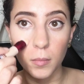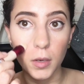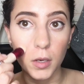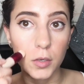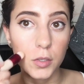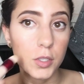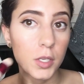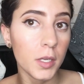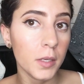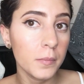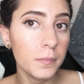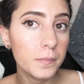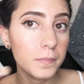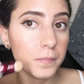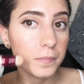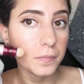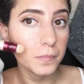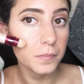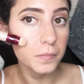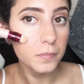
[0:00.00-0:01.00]
motion
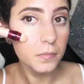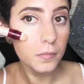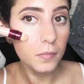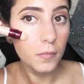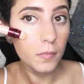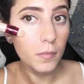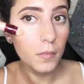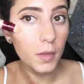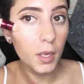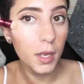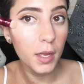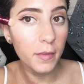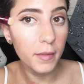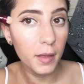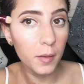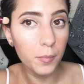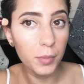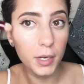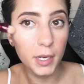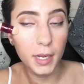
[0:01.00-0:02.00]
and
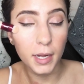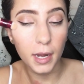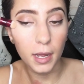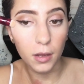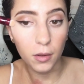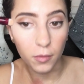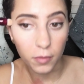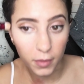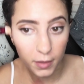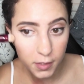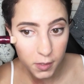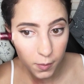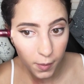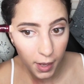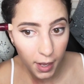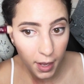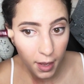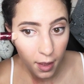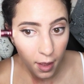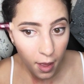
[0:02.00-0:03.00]
then bring it out this
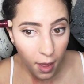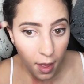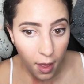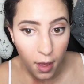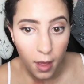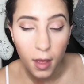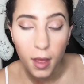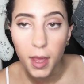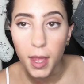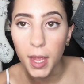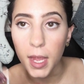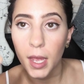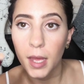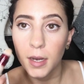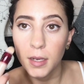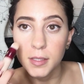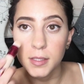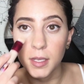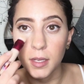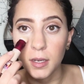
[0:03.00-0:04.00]
way,
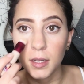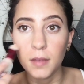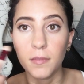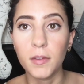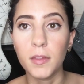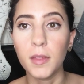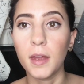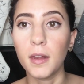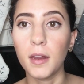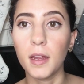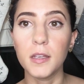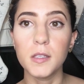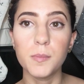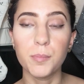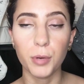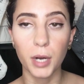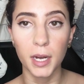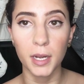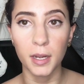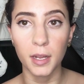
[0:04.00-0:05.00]
and it's going to give you that nice
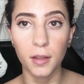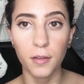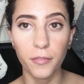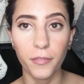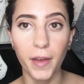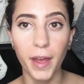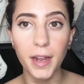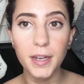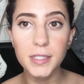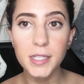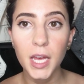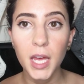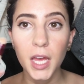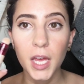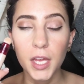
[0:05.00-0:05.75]
brightening effect.